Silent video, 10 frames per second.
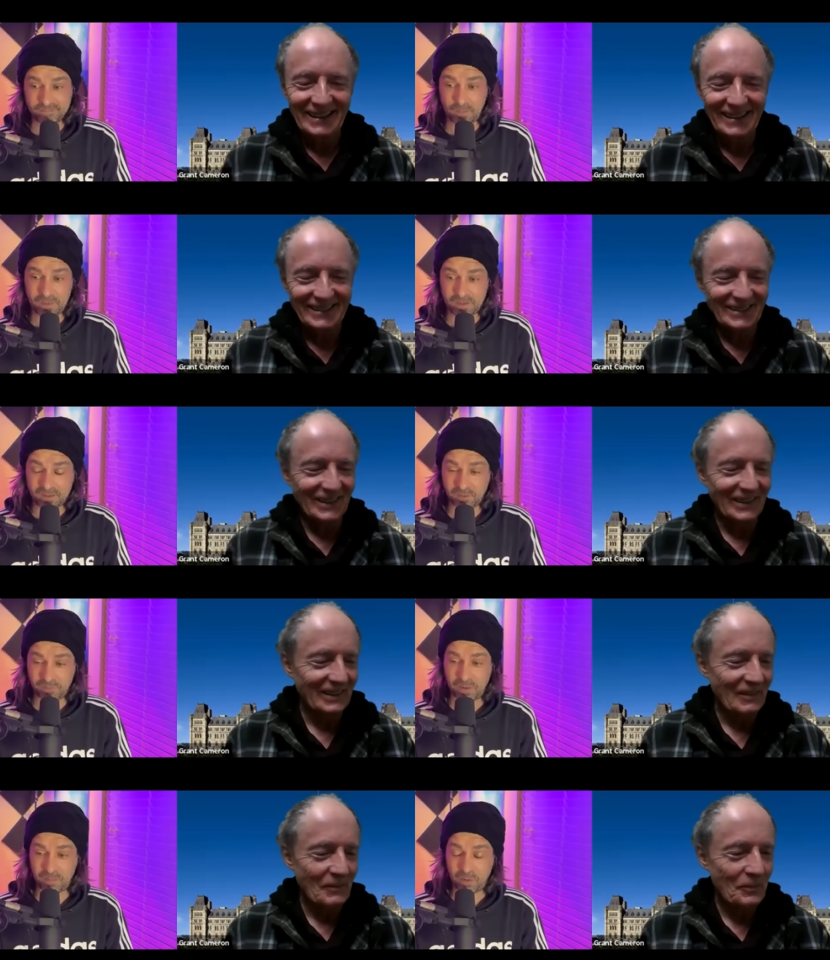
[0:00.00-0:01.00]
Speaker 1: I mean, that's so, a
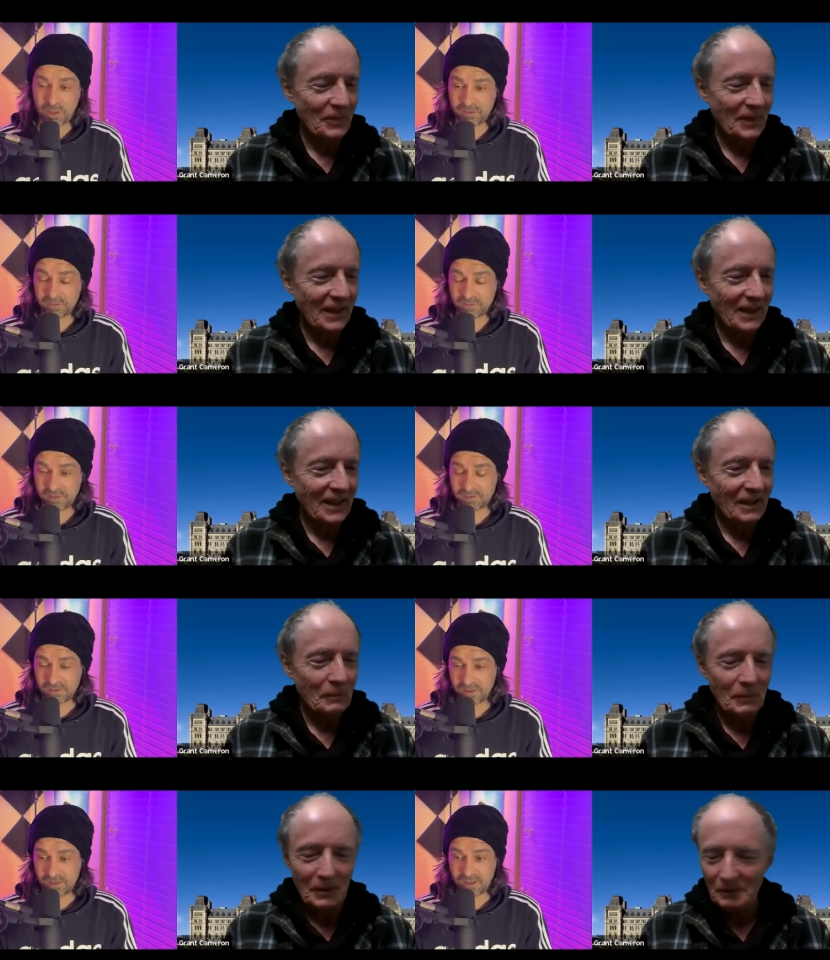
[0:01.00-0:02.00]
fair point.
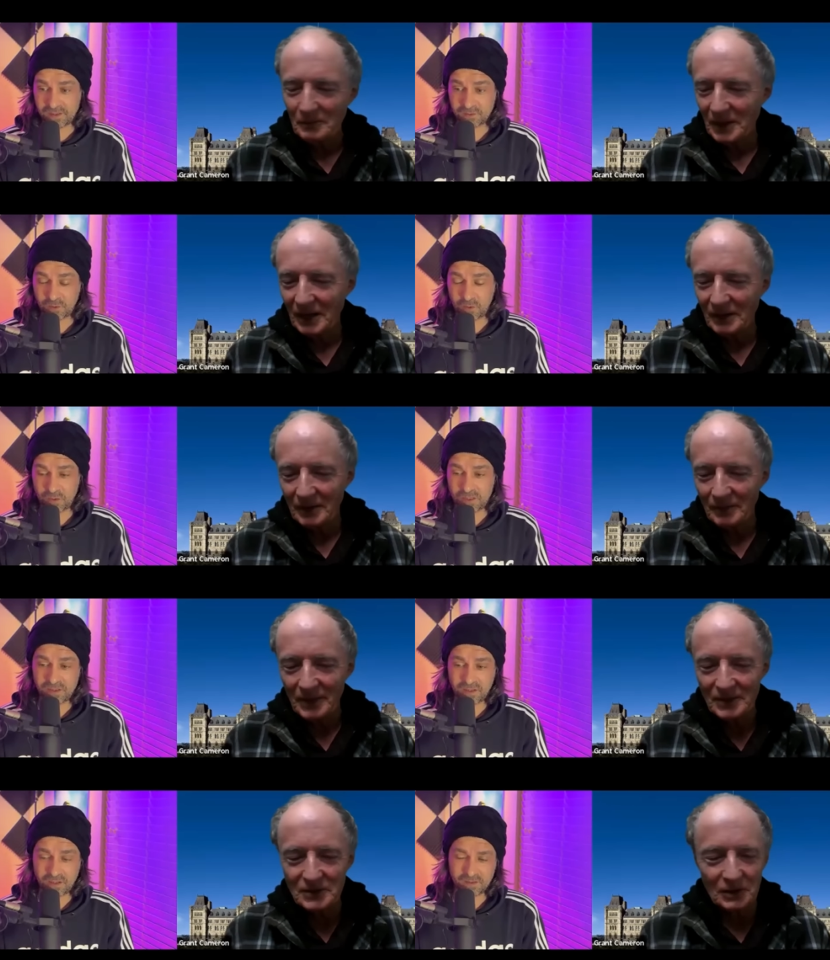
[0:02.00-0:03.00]
That's uh, that is the whole
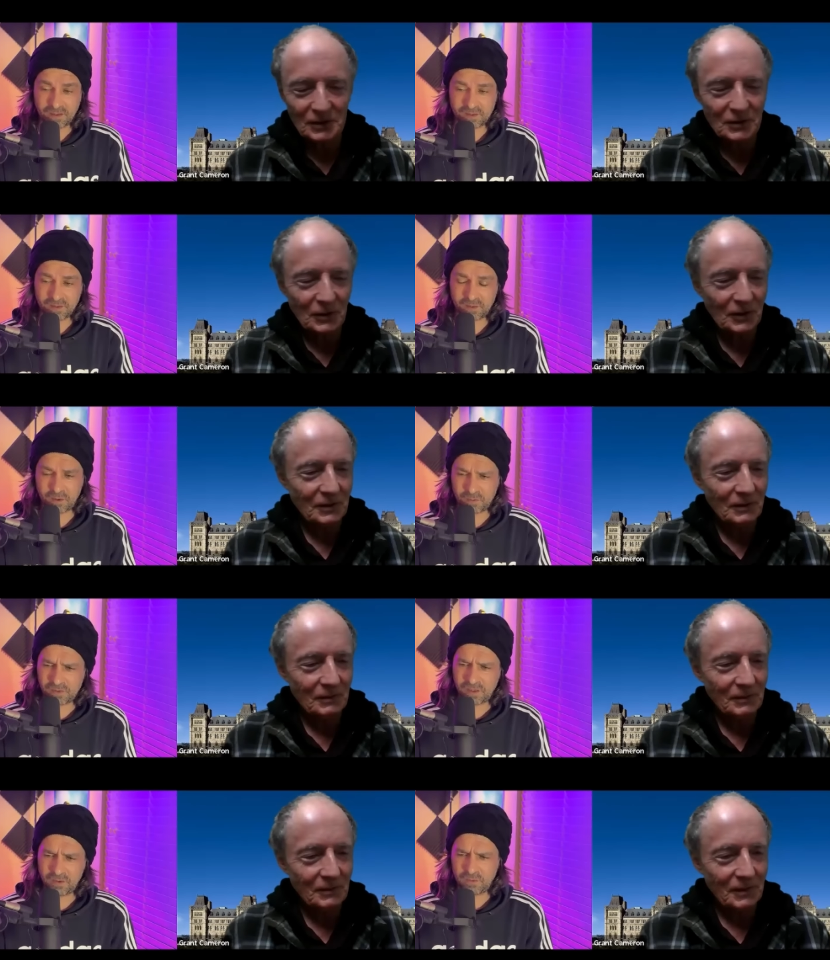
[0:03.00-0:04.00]
idea. I, I concur so,
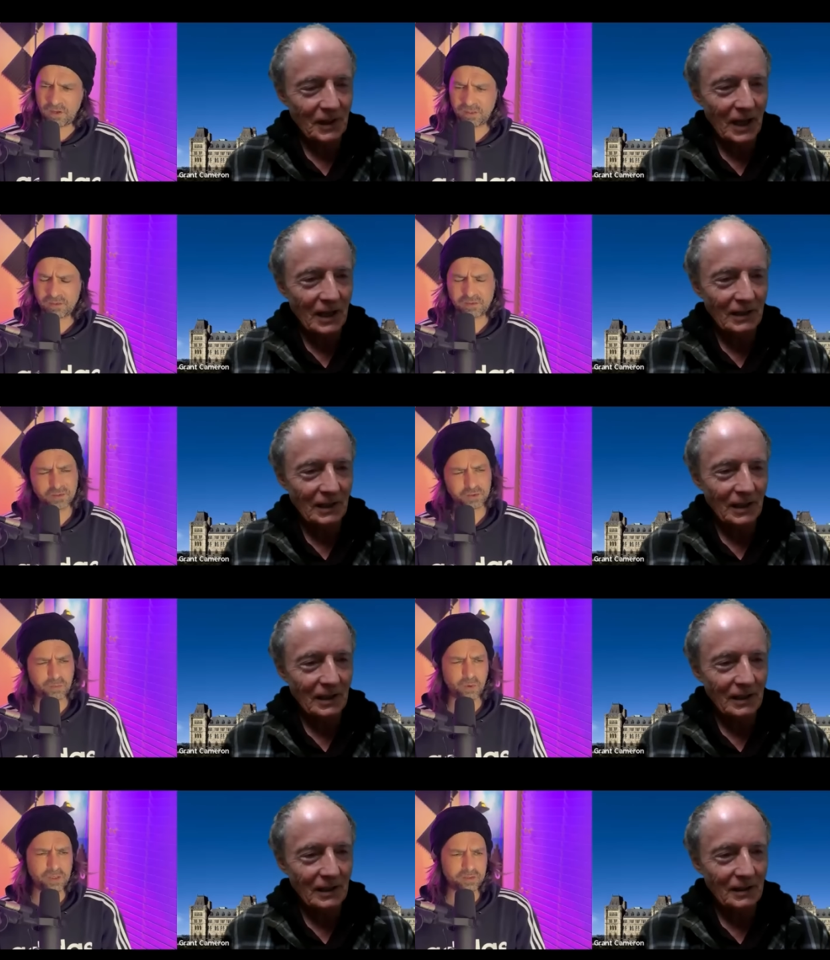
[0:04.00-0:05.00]
with that. Wow, that's yeah.
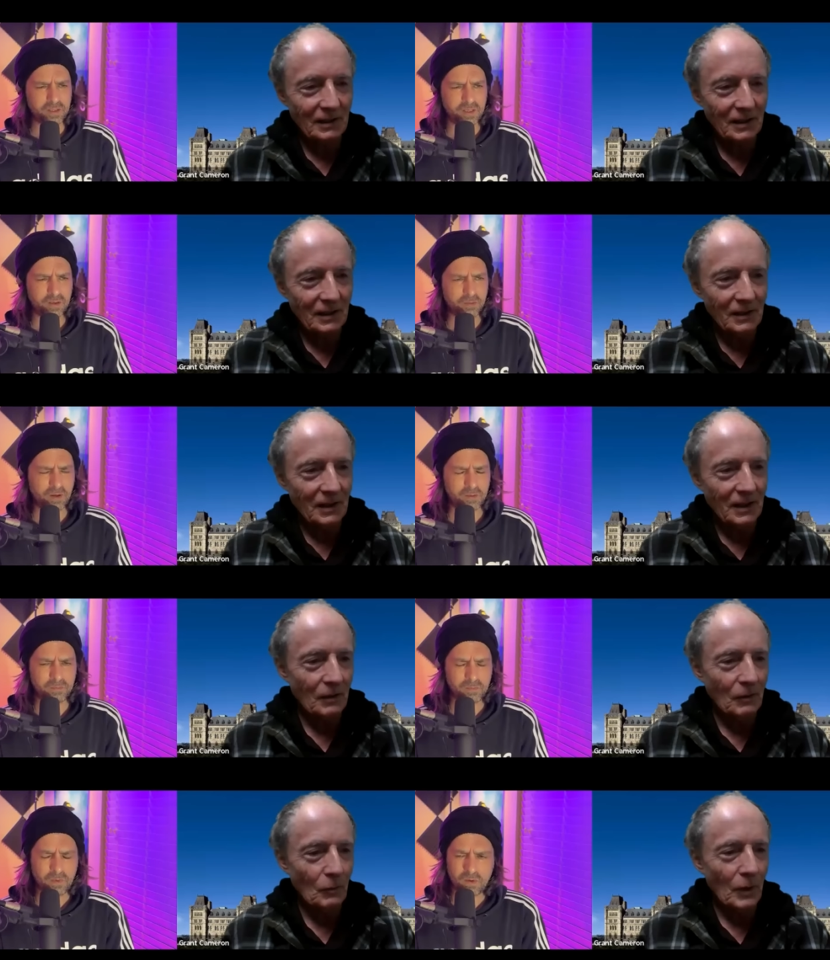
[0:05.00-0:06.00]
disappointing to hear.
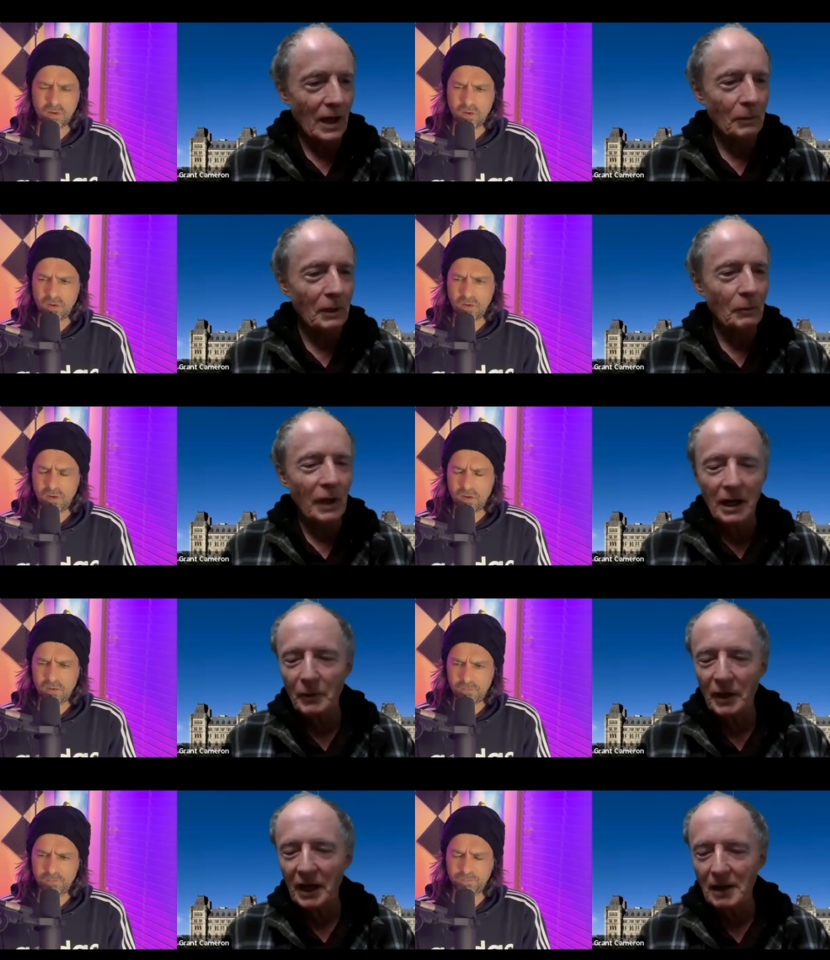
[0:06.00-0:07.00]
Um,
Speaker 2: well, but we
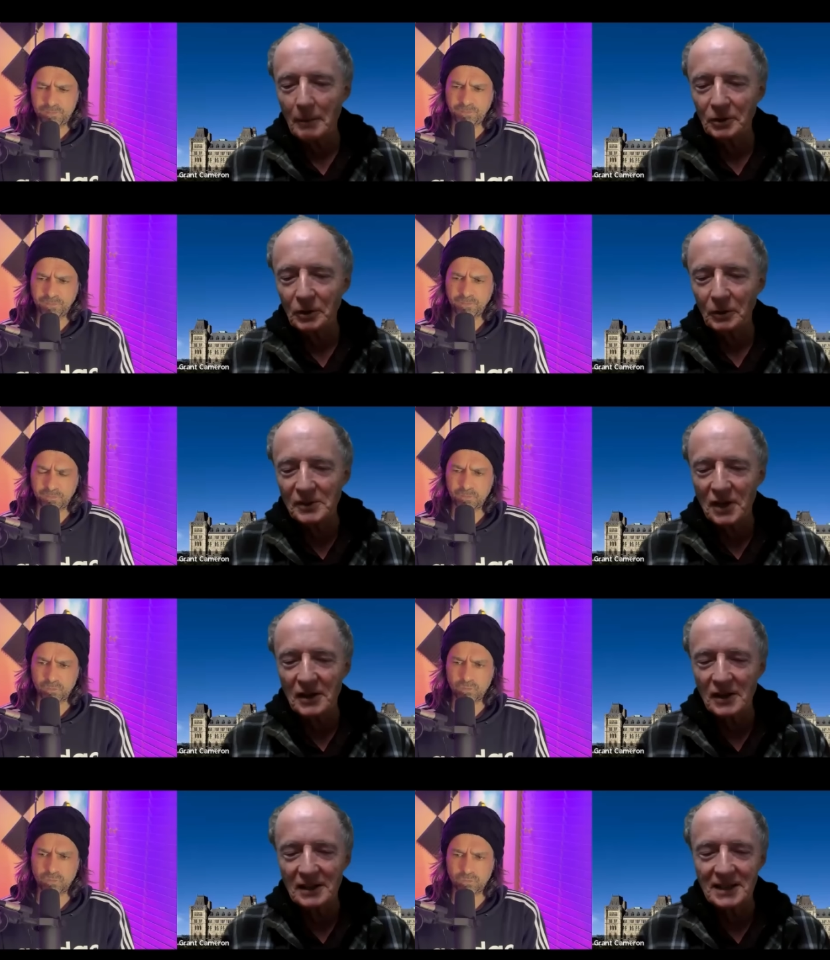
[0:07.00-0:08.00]
got we got the opportunity. We
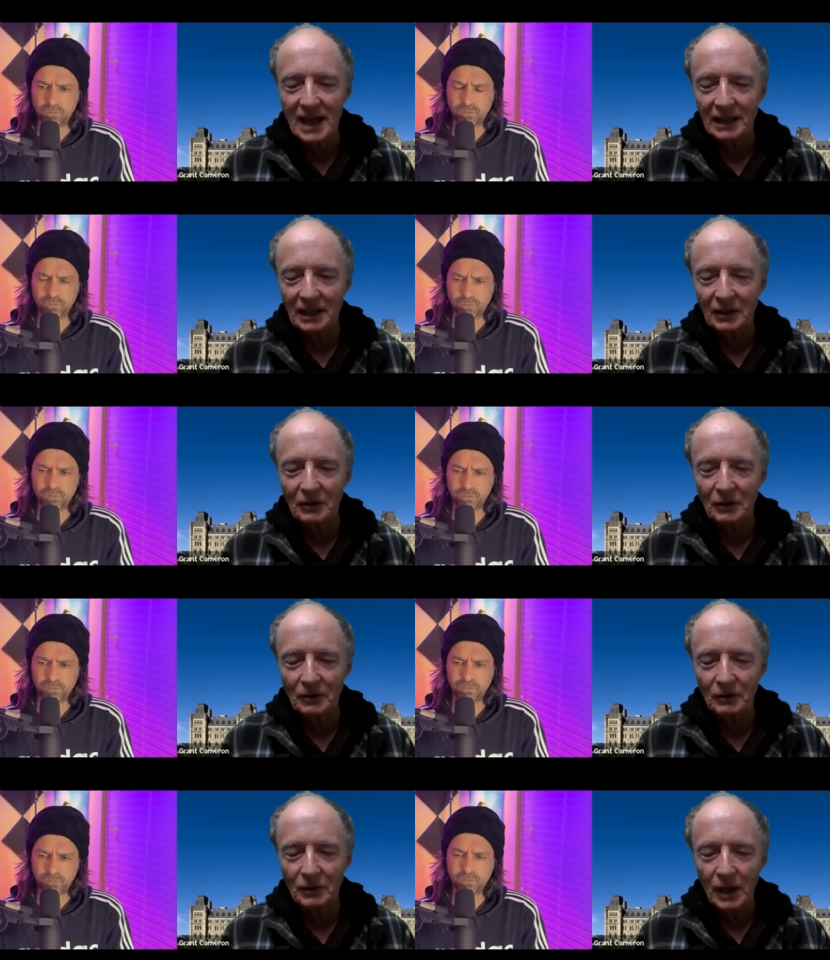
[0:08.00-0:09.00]
saw the inside. Like you,
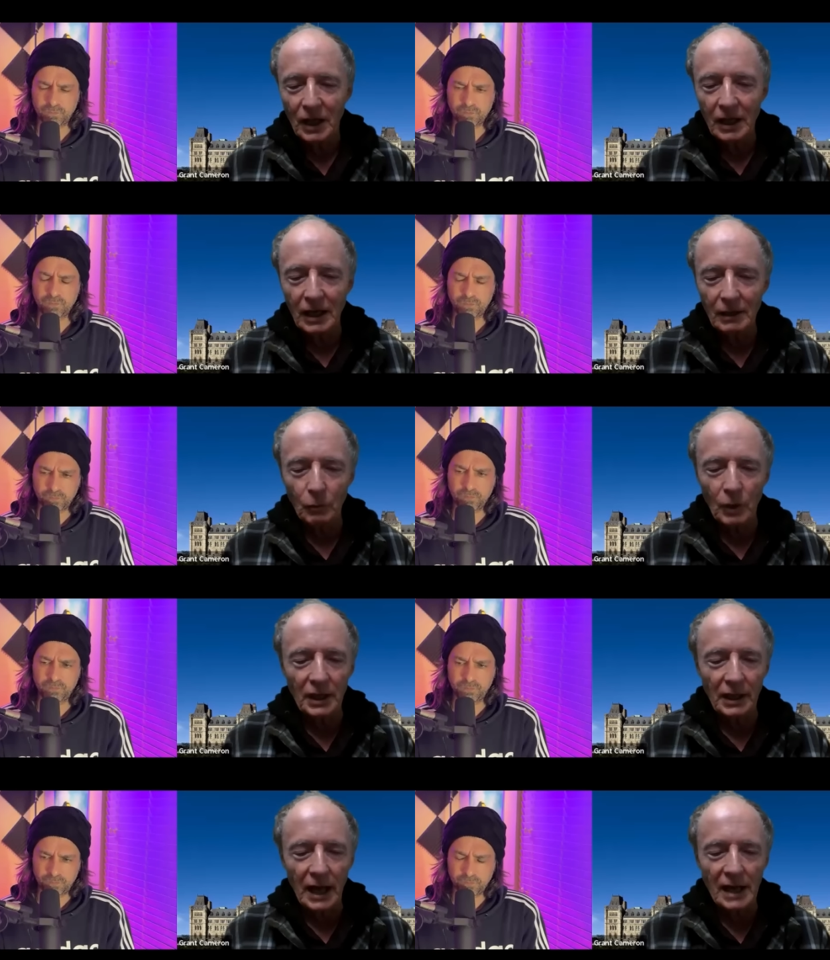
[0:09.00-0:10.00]
you, yeah.
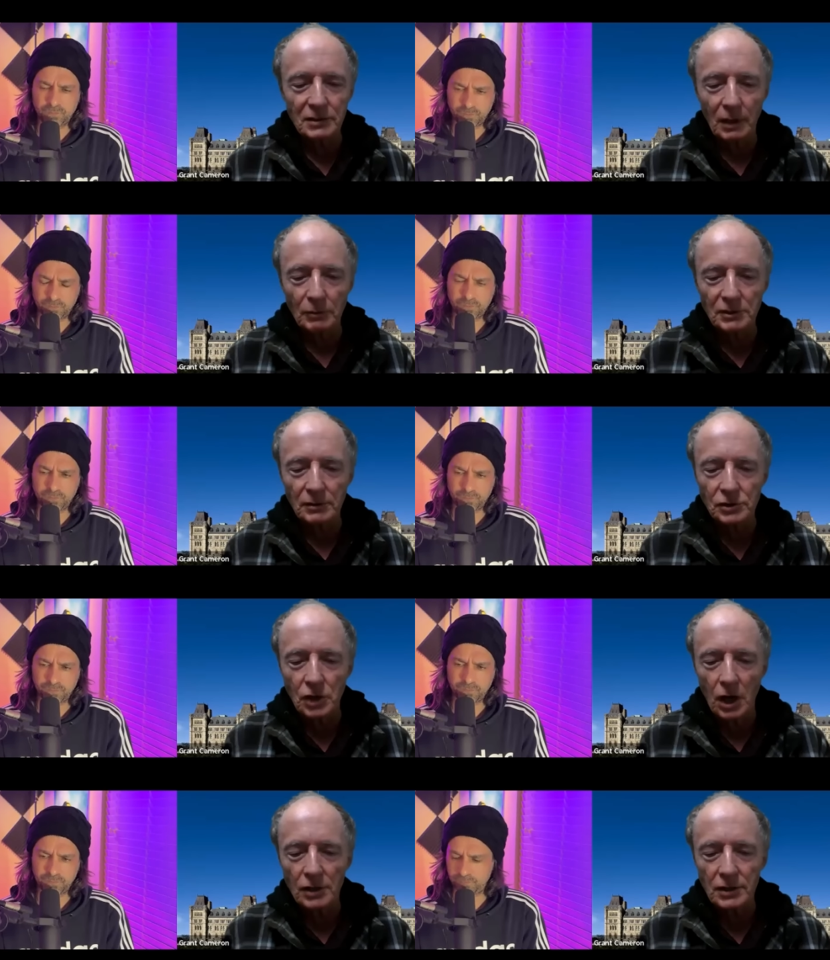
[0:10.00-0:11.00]
One of the guys that was in
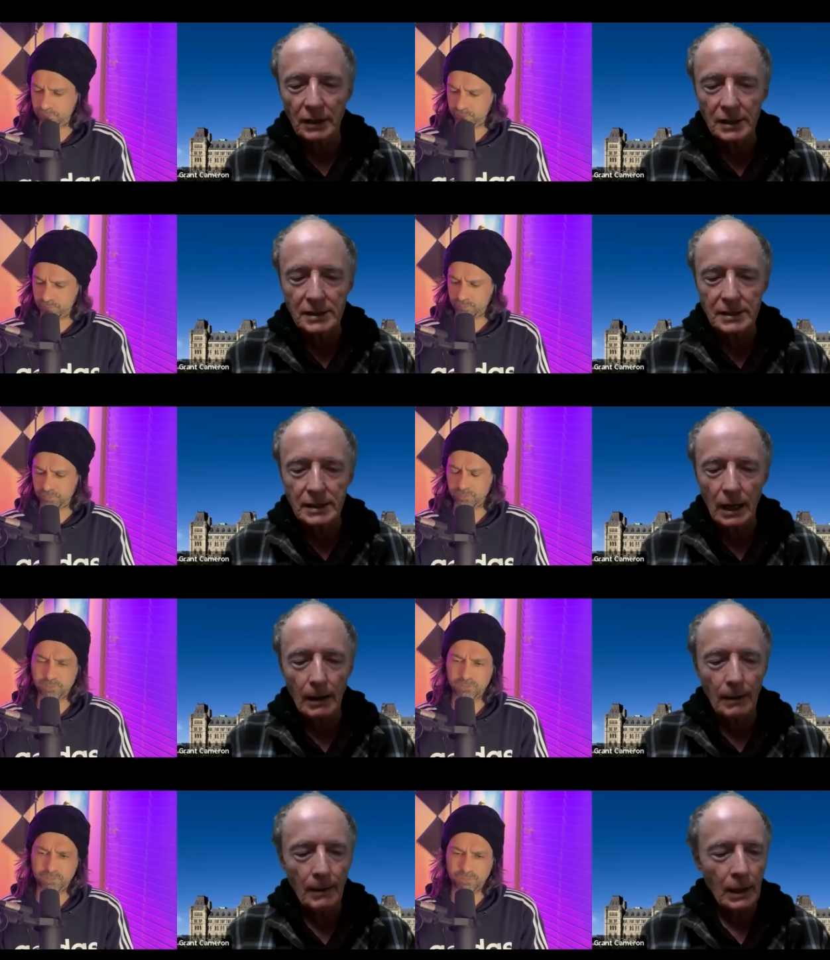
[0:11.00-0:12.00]
charge, like this, uh,